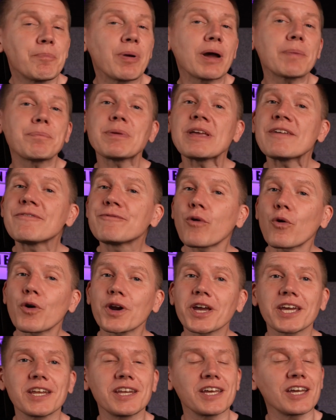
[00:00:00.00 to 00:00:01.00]
But before
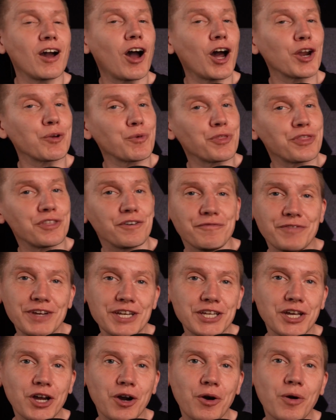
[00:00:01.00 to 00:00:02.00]
getting on with the
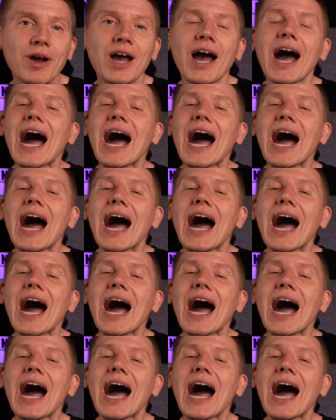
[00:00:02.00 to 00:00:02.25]
video,